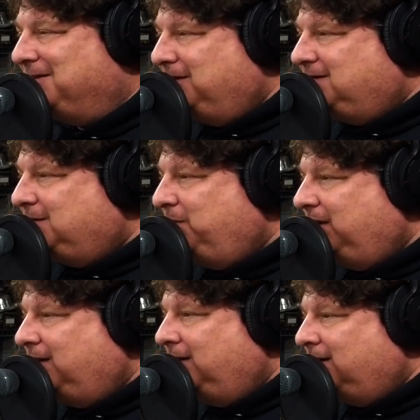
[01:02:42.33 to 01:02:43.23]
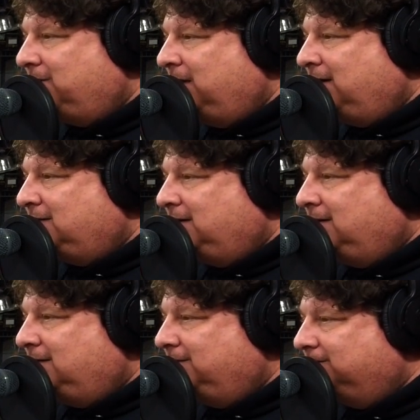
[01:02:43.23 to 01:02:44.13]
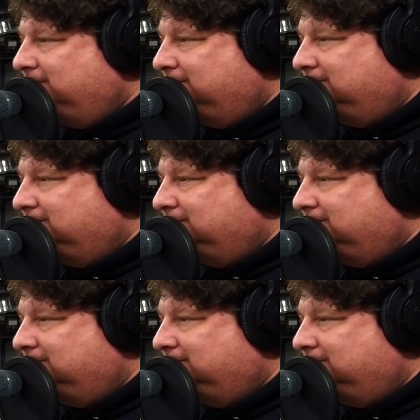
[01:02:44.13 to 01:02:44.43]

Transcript: It's a picnic basket. Ugh.